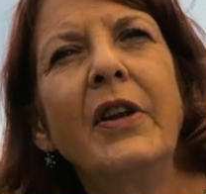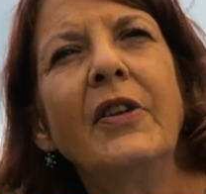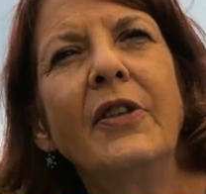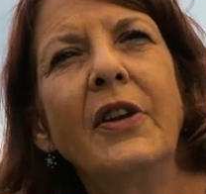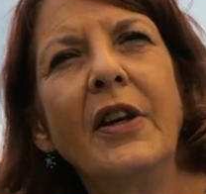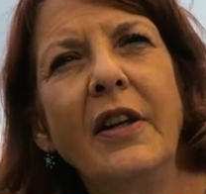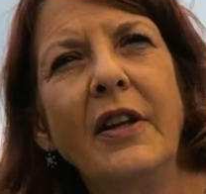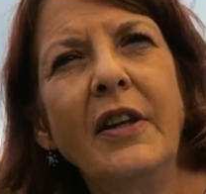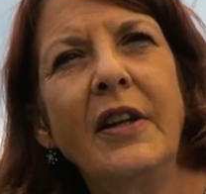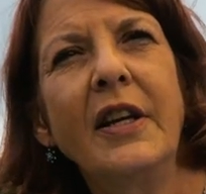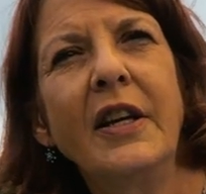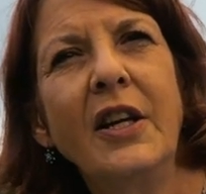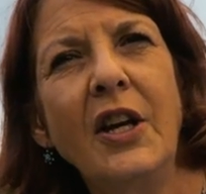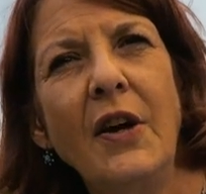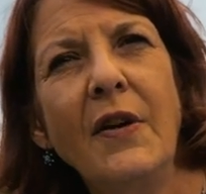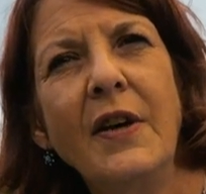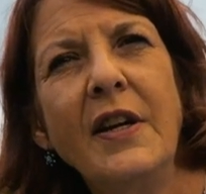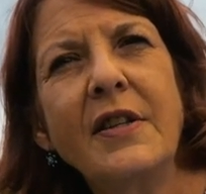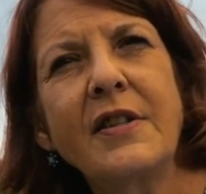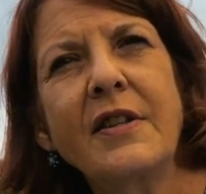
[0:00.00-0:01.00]
that,
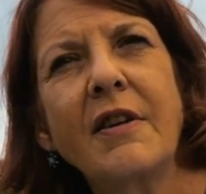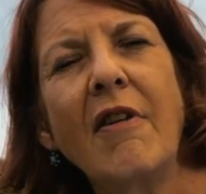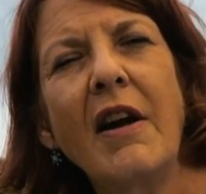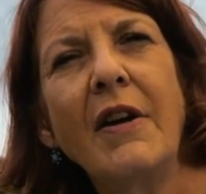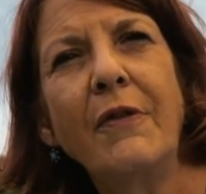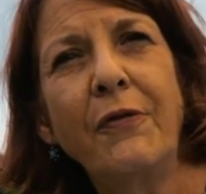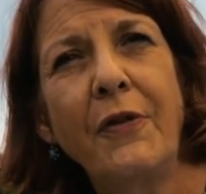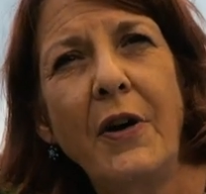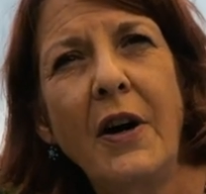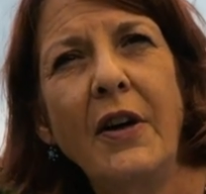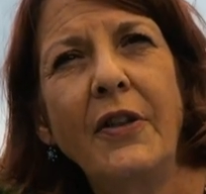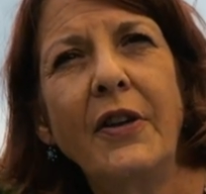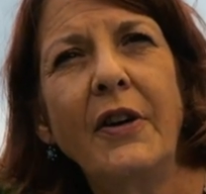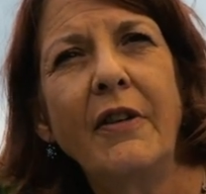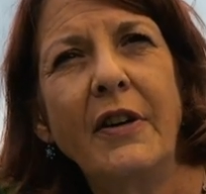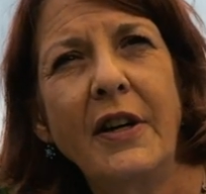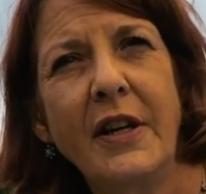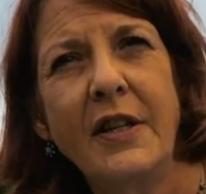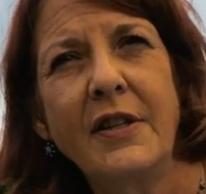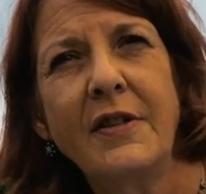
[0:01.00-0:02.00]
his grandfather
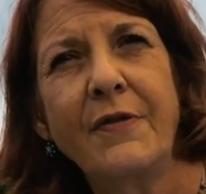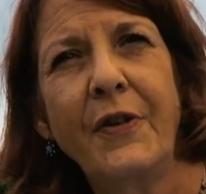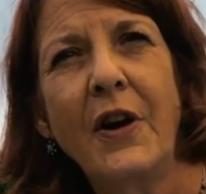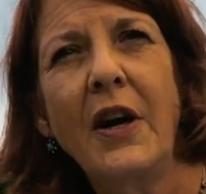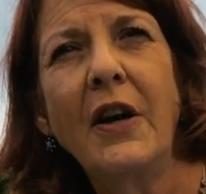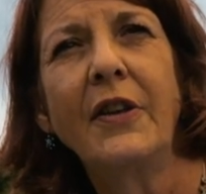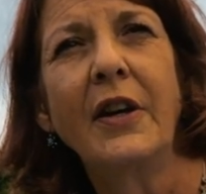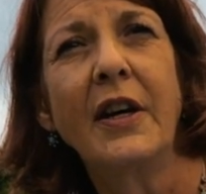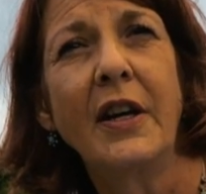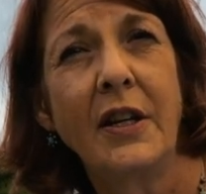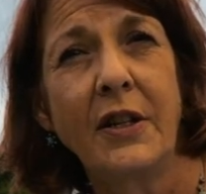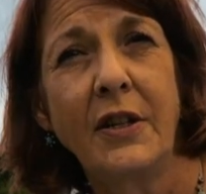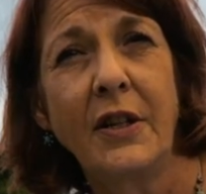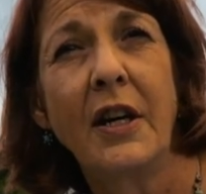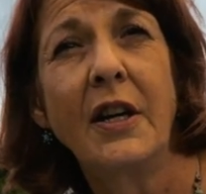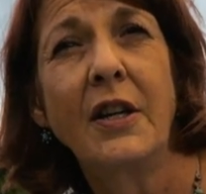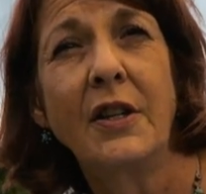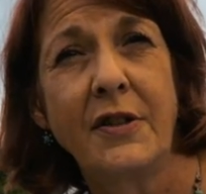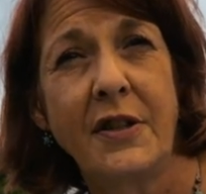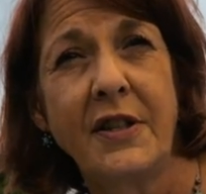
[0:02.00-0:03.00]
and his father
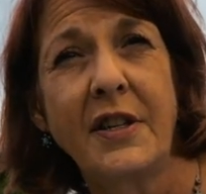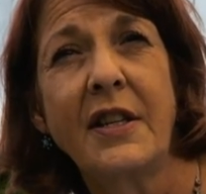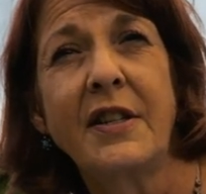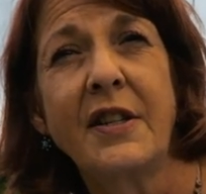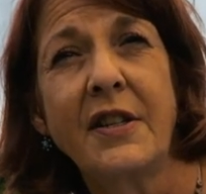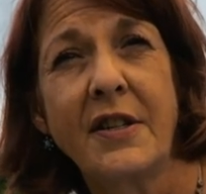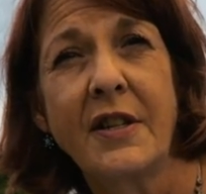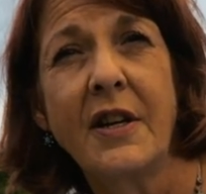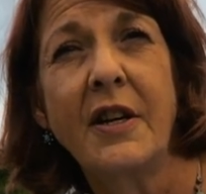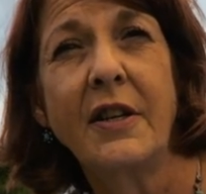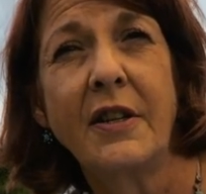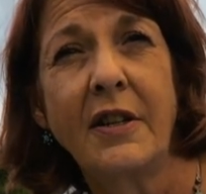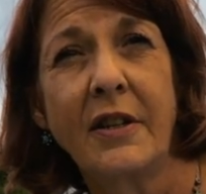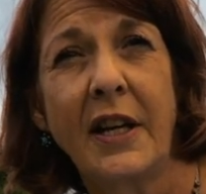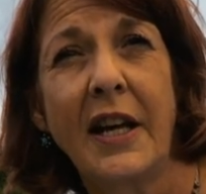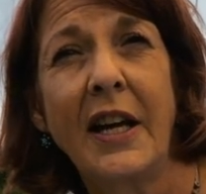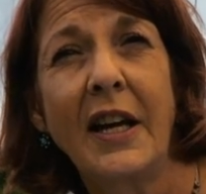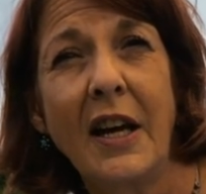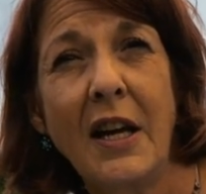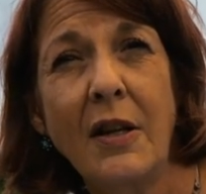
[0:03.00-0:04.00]
had set aside
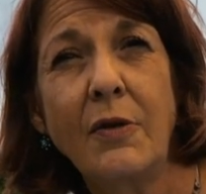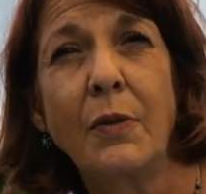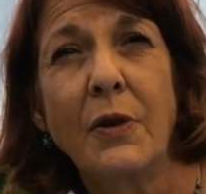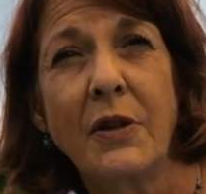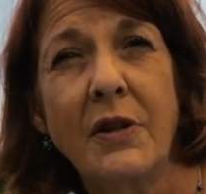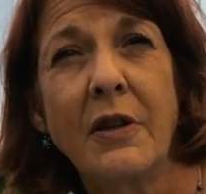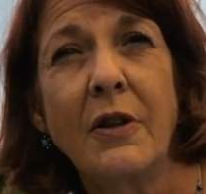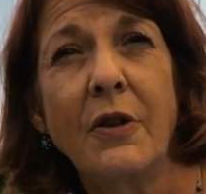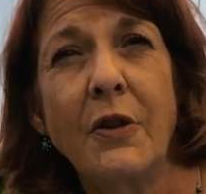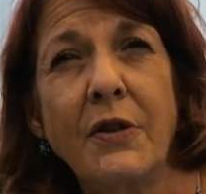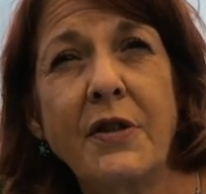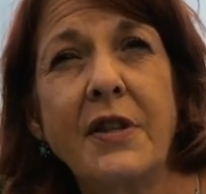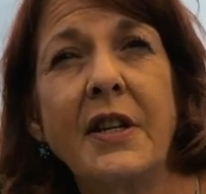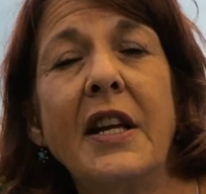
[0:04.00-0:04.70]
King Edward's laws,